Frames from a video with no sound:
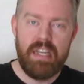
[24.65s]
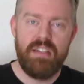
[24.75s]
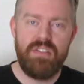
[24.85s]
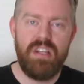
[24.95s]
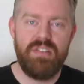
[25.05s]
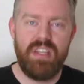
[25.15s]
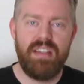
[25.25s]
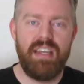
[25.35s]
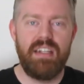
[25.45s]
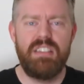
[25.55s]
Disney has said
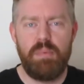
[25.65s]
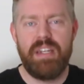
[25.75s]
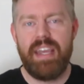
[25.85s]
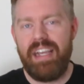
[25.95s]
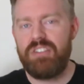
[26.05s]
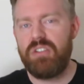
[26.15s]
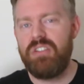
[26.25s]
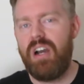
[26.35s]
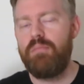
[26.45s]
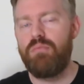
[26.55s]
they're going to spend extra
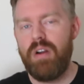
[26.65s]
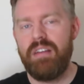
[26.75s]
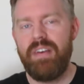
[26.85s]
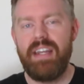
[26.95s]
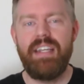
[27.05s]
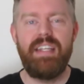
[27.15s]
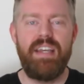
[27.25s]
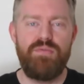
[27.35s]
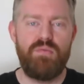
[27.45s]
time renovating guest